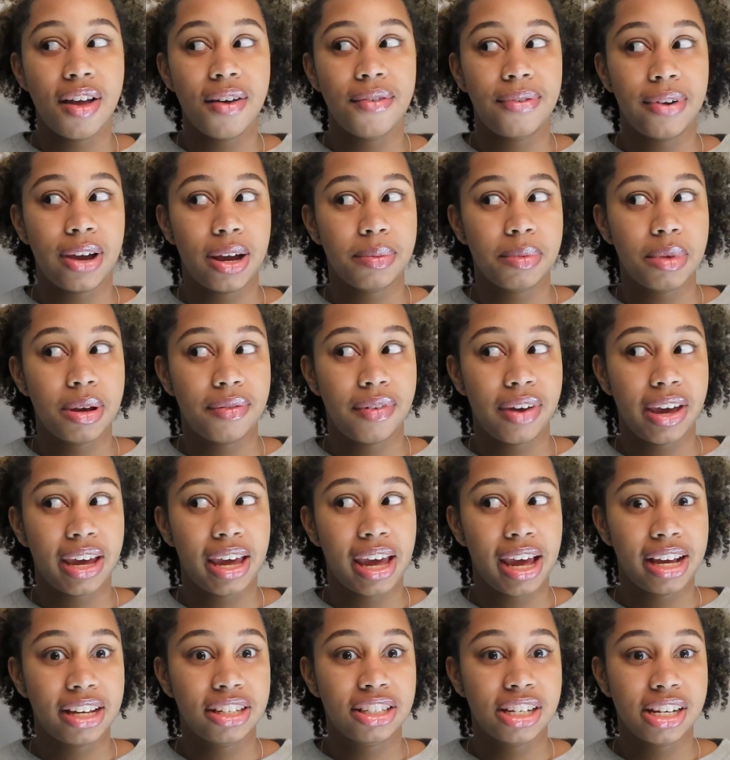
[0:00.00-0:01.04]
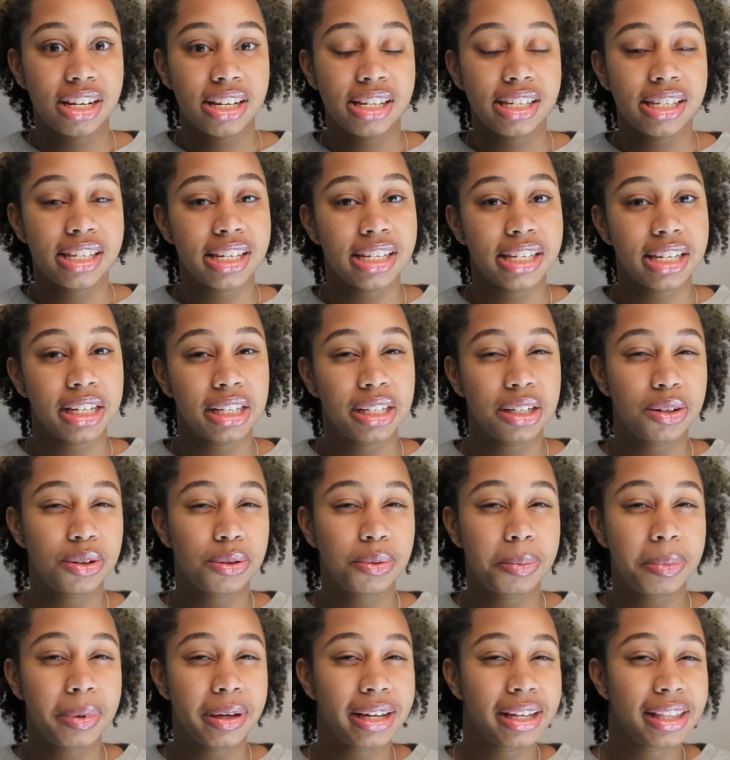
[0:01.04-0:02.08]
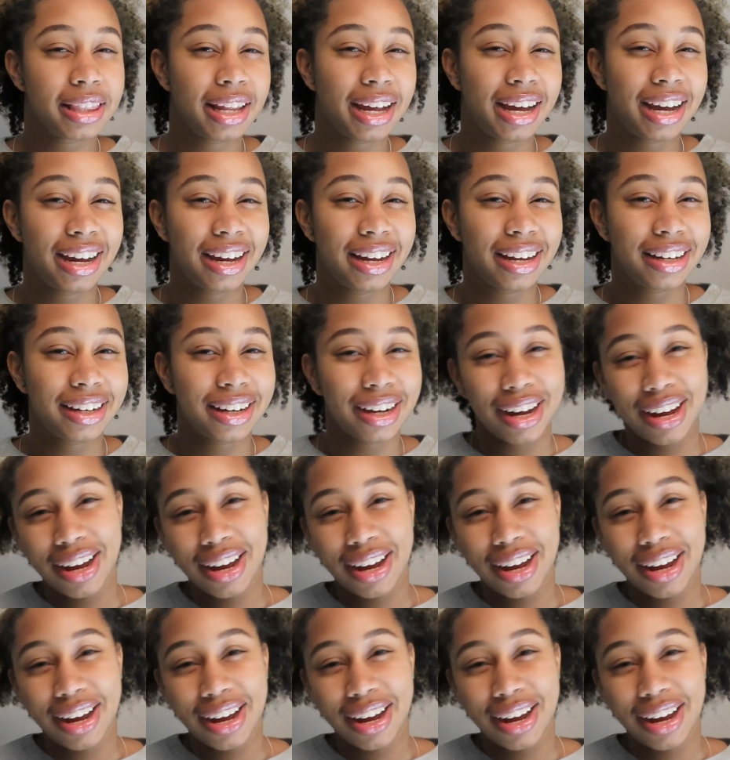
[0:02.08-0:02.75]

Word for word: family vacations it's a little bit like